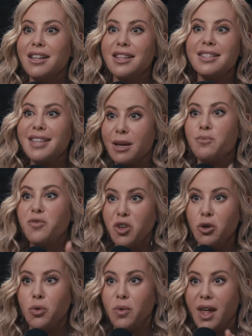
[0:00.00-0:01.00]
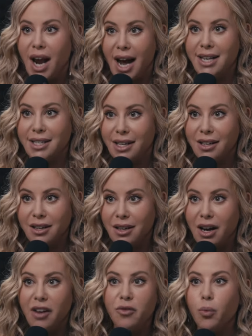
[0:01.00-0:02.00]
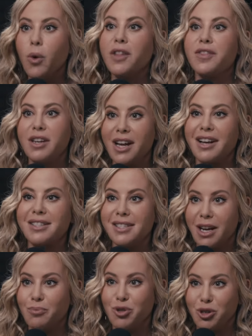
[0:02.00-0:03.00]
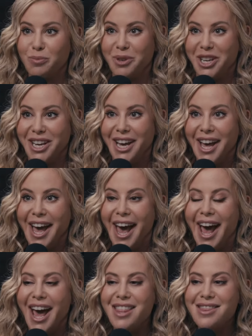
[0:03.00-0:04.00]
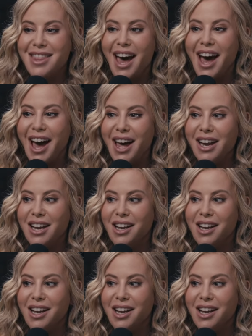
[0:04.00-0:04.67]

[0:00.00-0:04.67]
the same view that I did of what the next step should be. And that